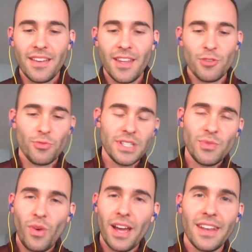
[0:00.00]
And the reason
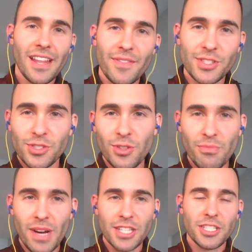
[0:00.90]
why I love it so
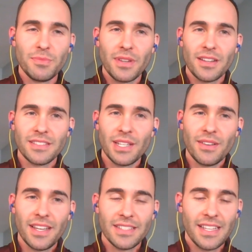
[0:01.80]
much is because there
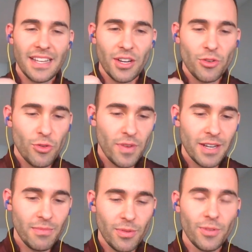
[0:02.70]
is an
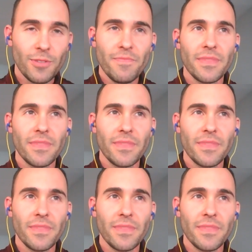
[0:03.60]
incredible